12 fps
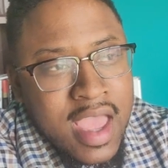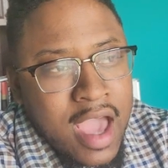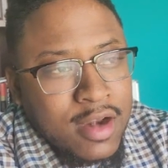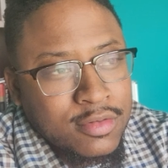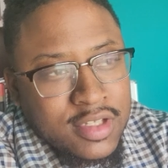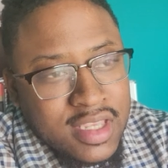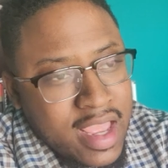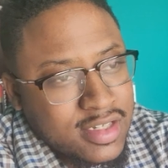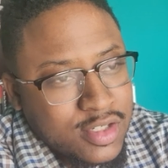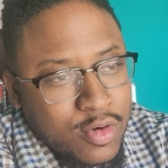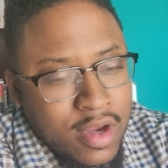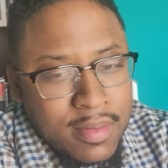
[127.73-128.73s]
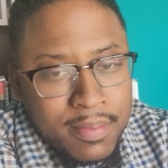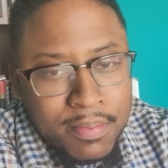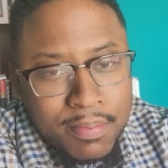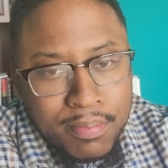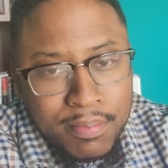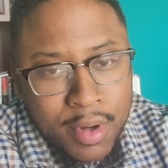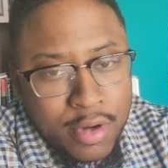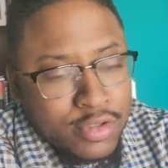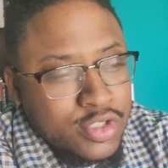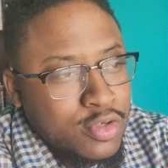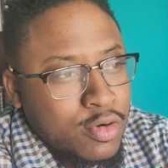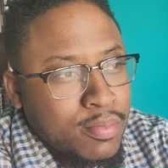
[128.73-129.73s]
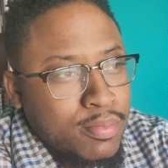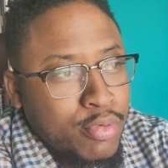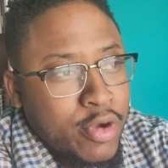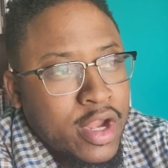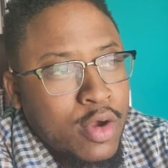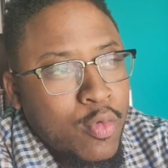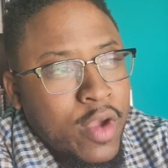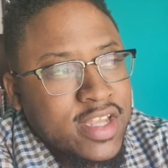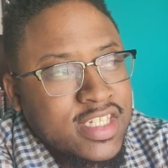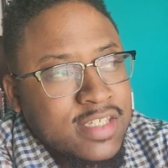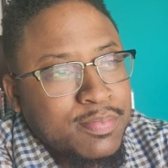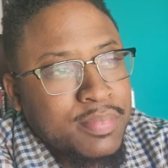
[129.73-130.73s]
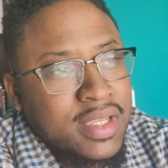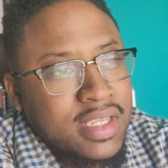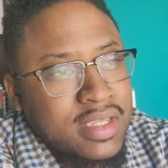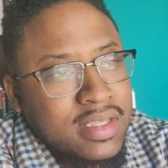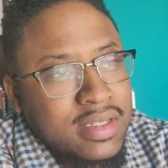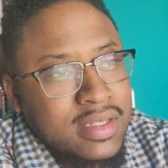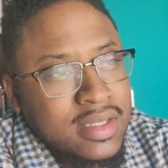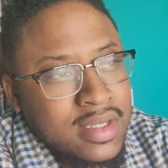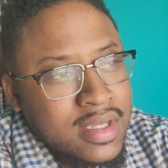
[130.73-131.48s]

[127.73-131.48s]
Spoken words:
I don't think he has great burst or breakaway speed,